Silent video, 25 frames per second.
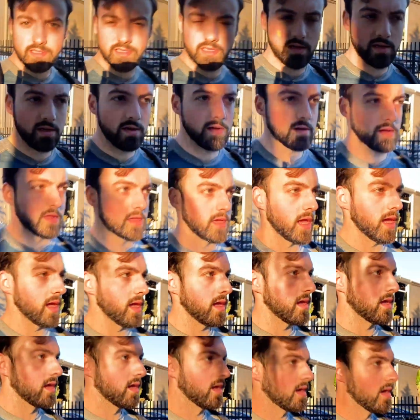secure
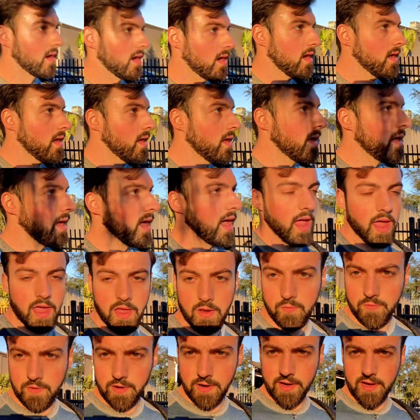gate here.
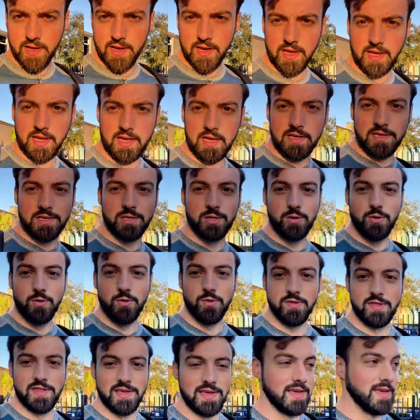And we're getting
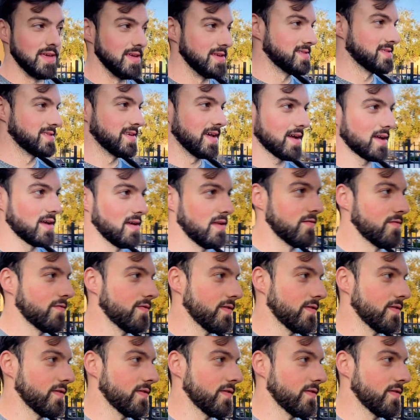into the second